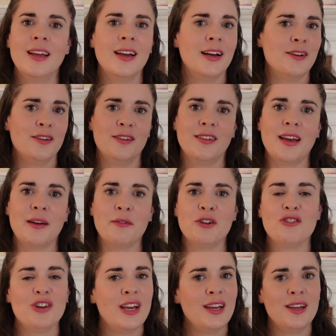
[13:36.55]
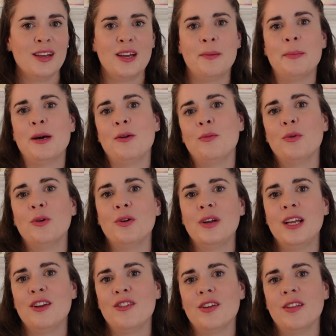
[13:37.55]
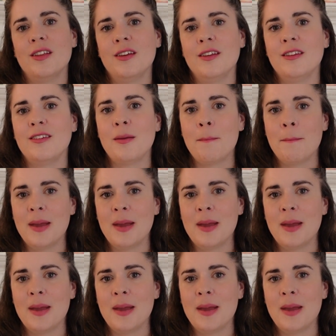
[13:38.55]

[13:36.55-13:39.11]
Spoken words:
and just have a chat about what each other's